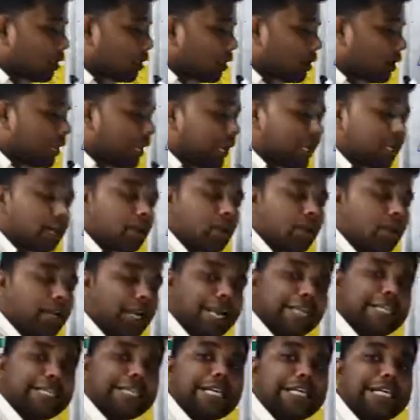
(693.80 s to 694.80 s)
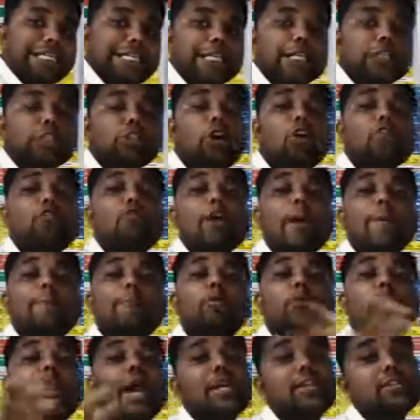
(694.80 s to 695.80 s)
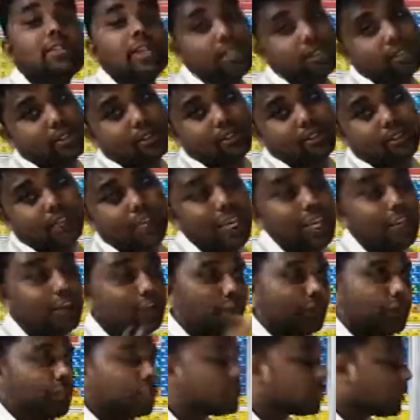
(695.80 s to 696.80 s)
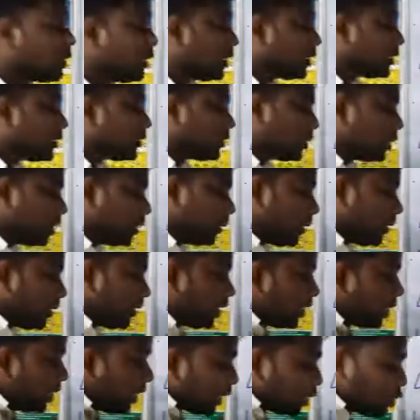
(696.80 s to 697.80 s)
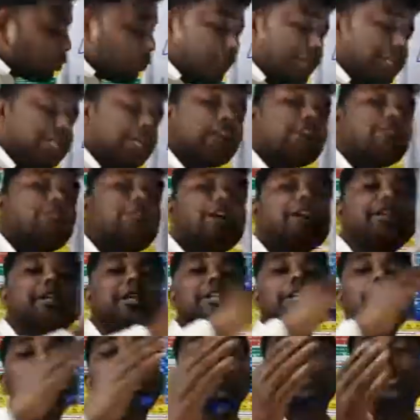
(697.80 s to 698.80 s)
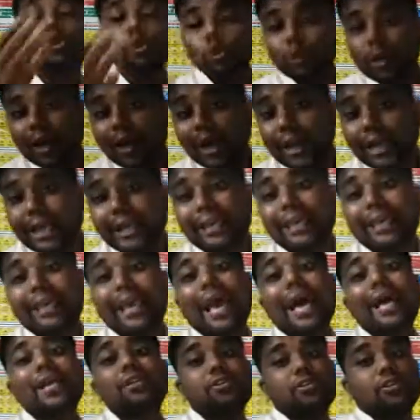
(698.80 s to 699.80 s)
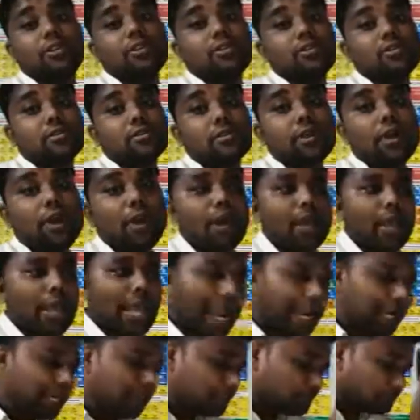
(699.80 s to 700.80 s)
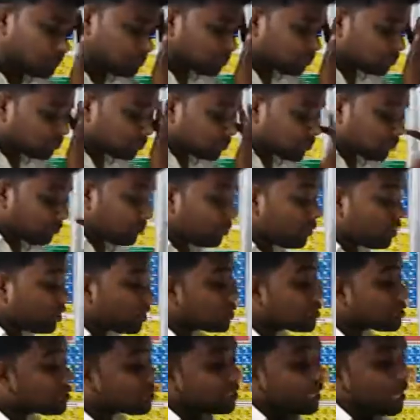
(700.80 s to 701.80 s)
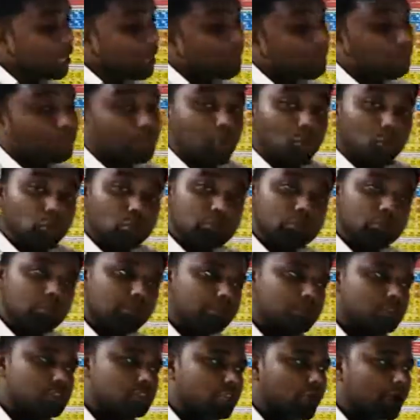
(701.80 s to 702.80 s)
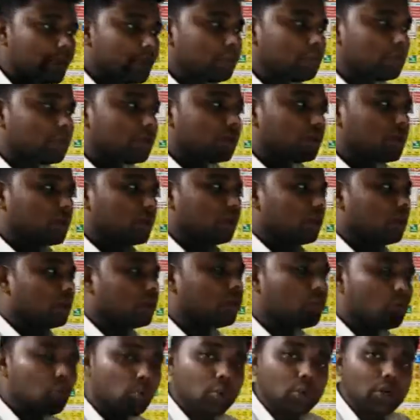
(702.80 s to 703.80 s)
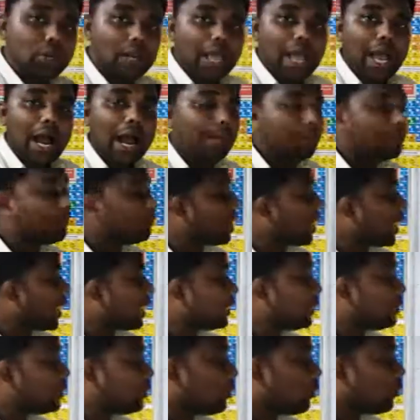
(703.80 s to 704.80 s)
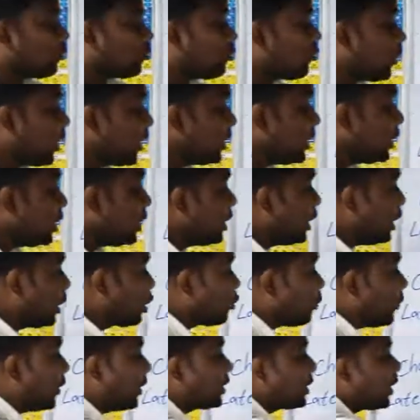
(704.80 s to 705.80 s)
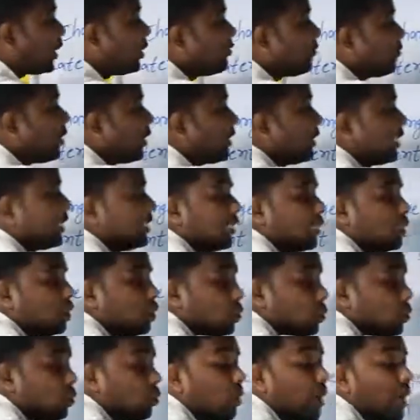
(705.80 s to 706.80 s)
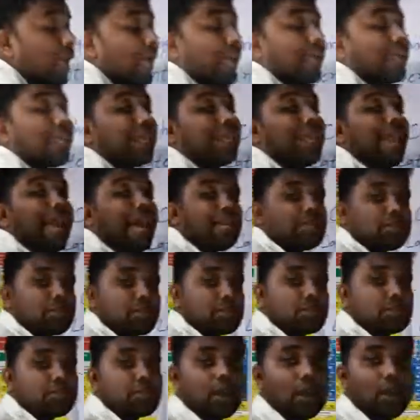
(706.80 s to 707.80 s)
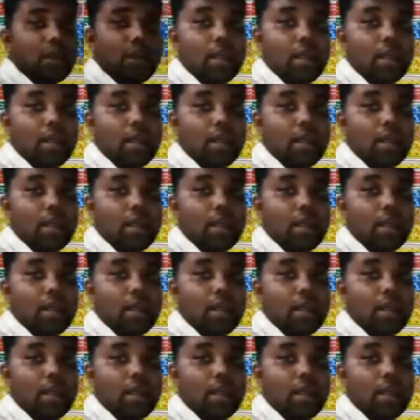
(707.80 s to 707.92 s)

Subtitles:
latent heat of vaporization, in which the liquid converted into gaseous. And same rule applying when liquid converted into gas.